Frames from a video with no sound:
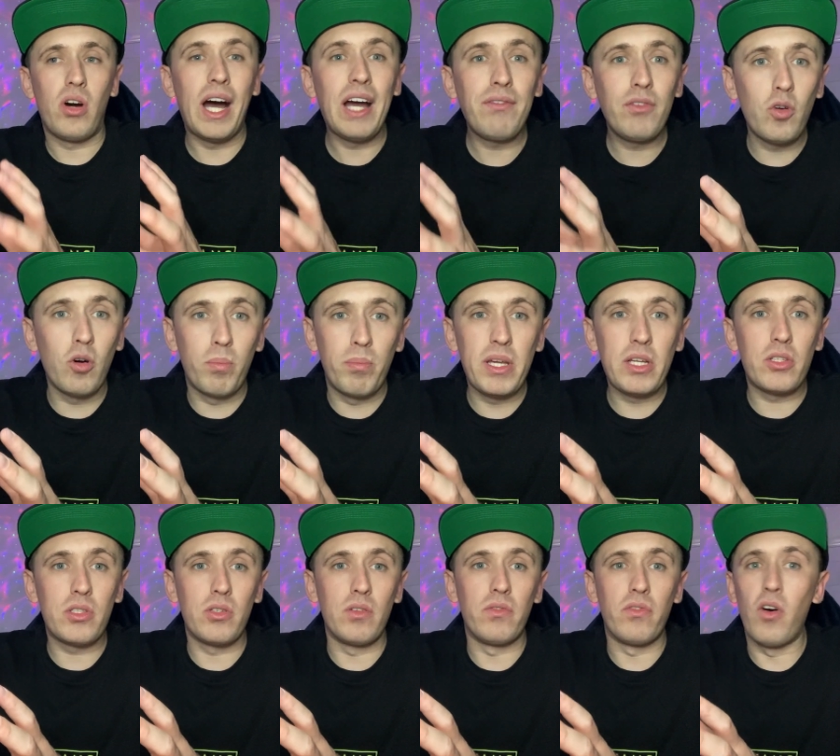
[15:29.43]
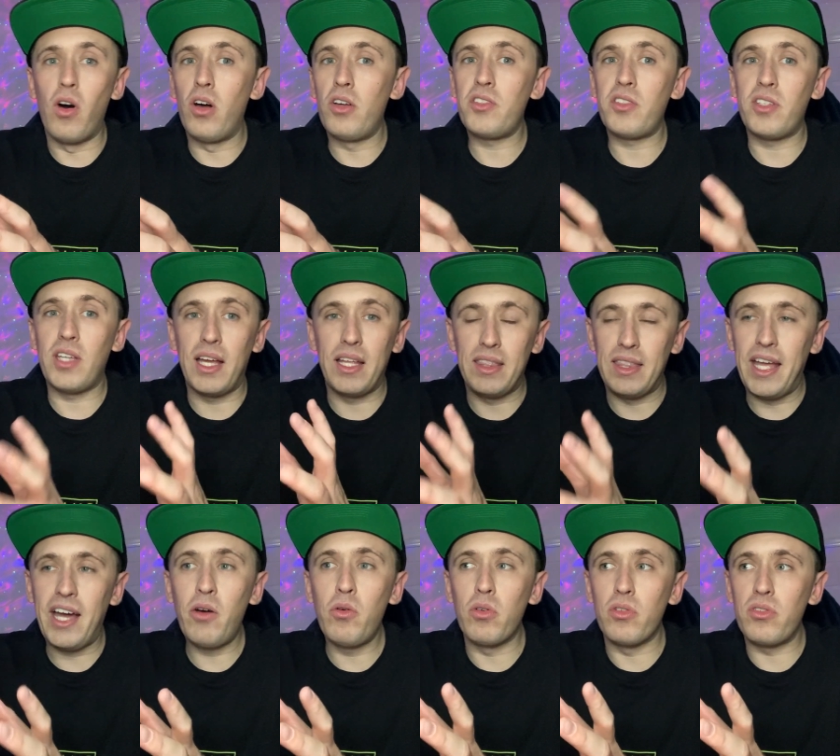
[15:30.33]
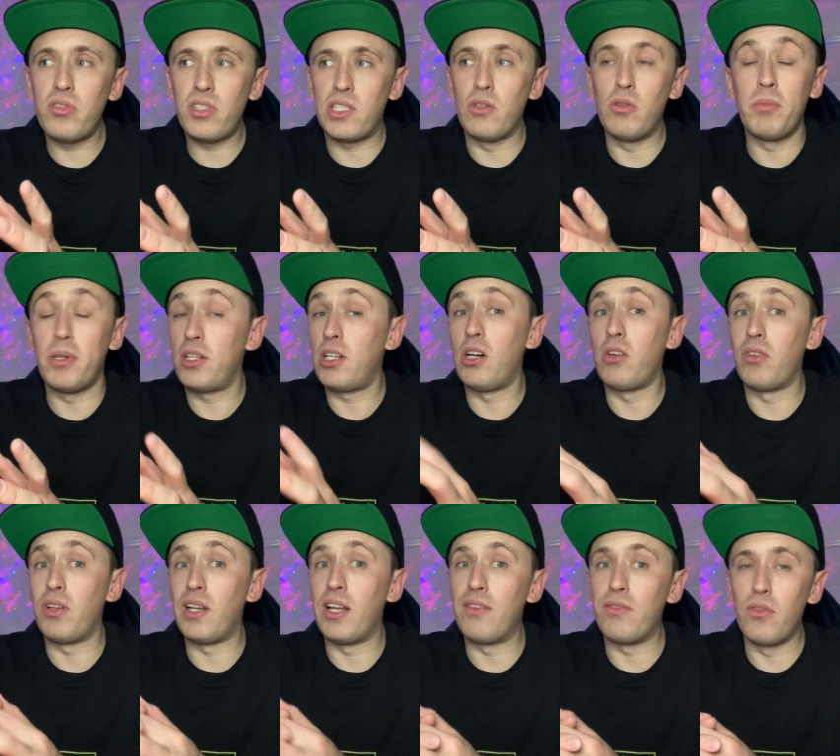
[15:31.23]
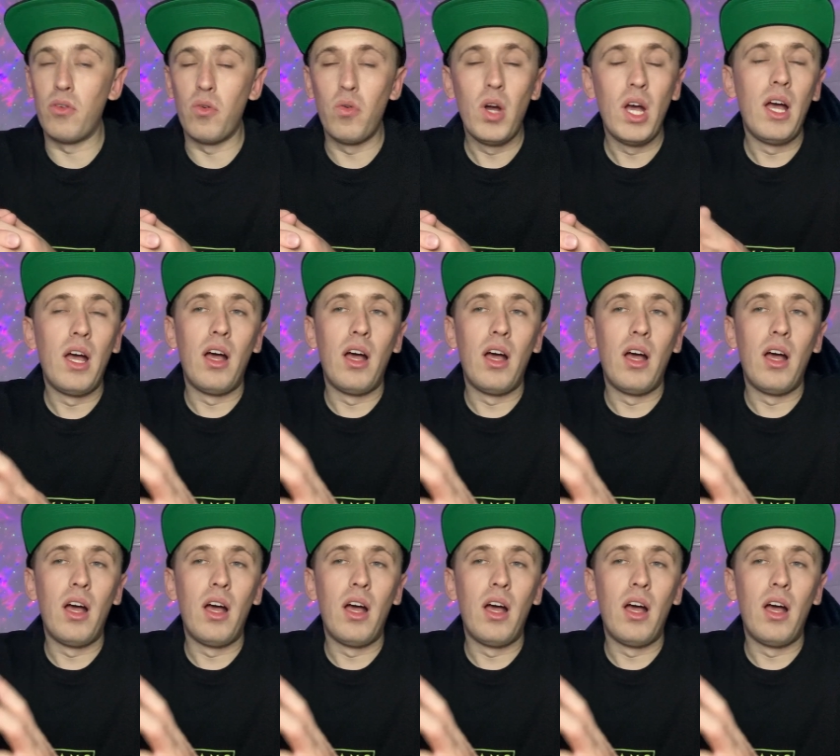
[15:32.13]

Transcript: I haven't got big too fast, and now still my current level,